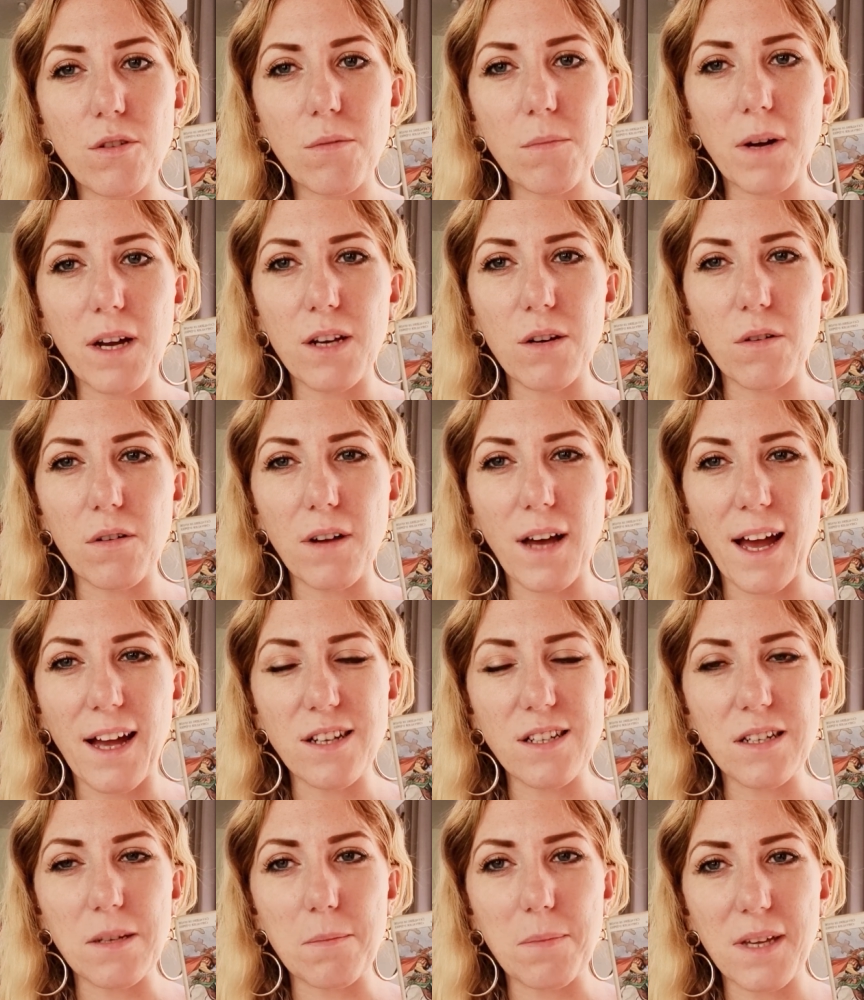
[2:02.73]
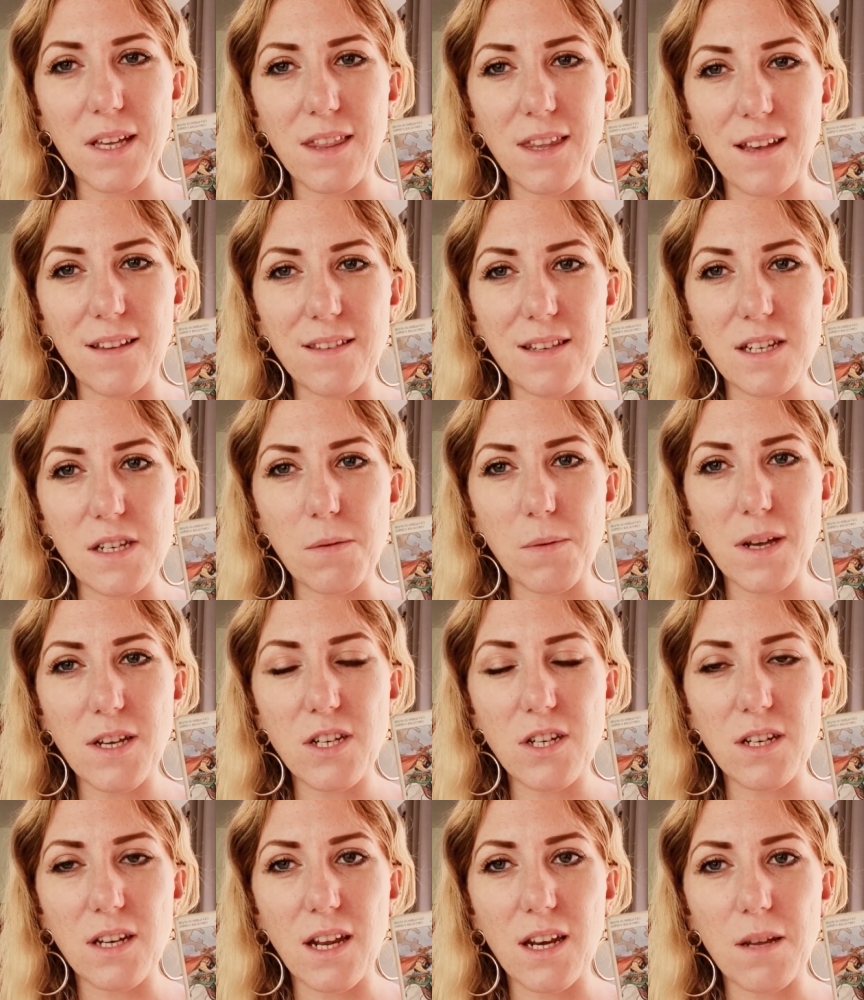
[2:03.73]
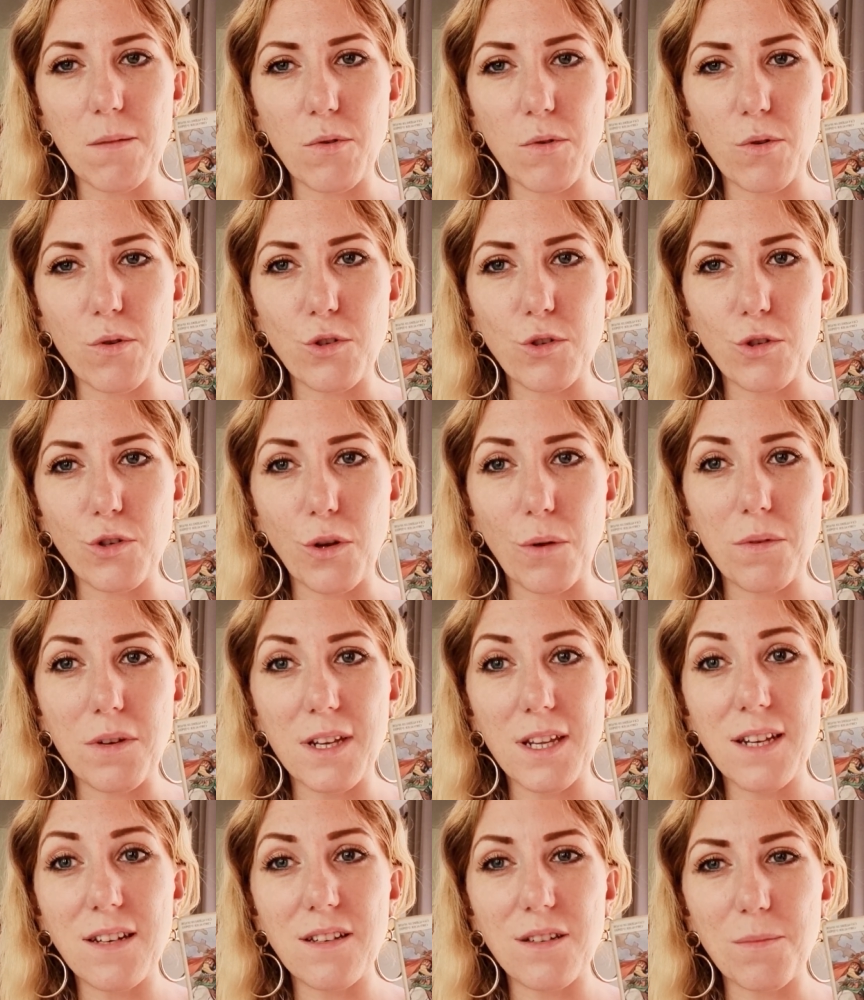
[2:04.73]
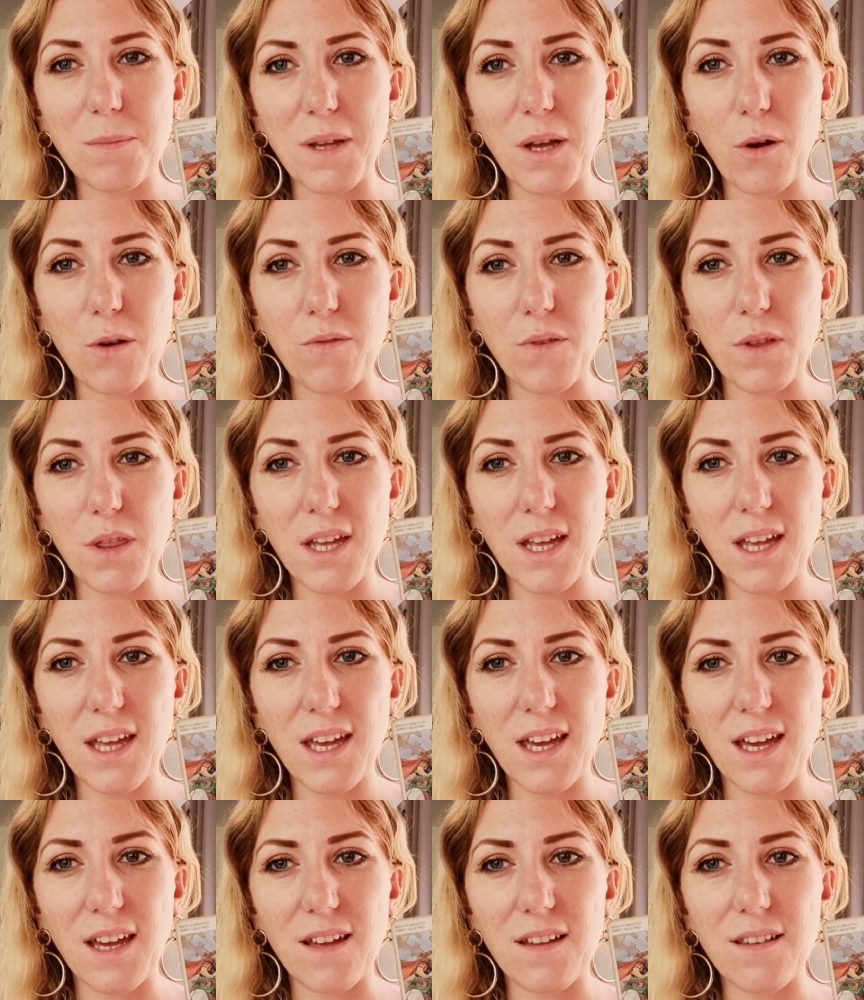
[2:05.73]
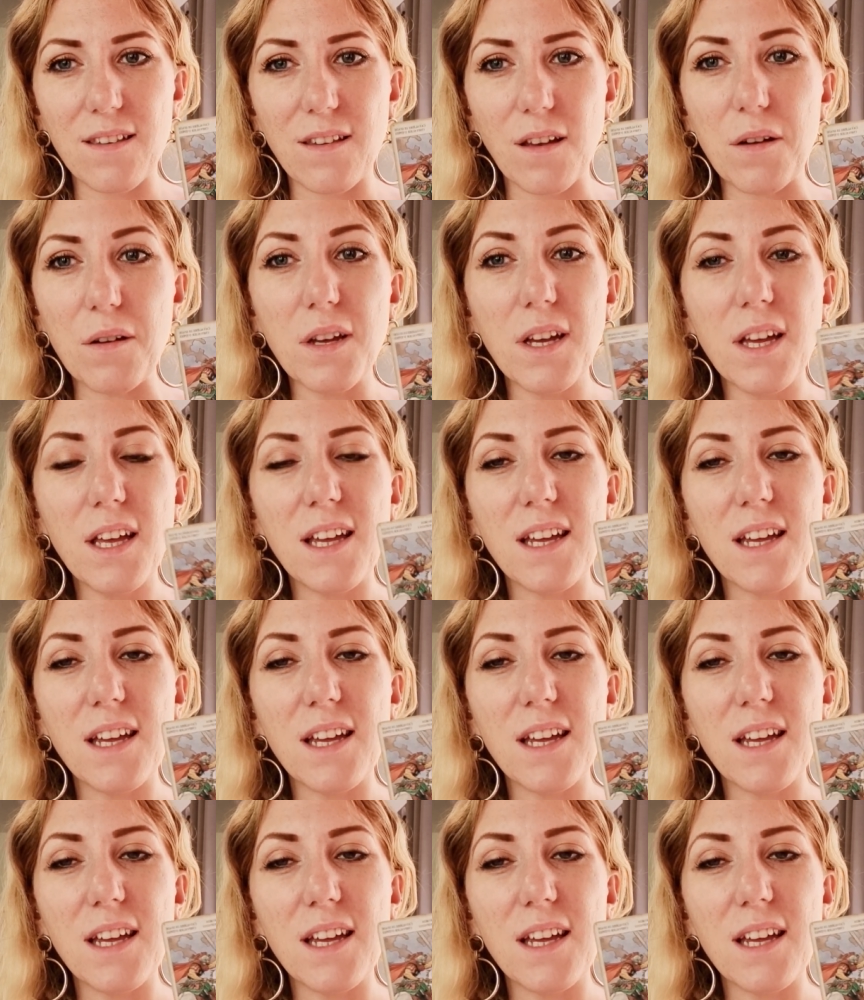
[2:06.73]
might not actually be in that situation anymore and you don't need to be overthinking and so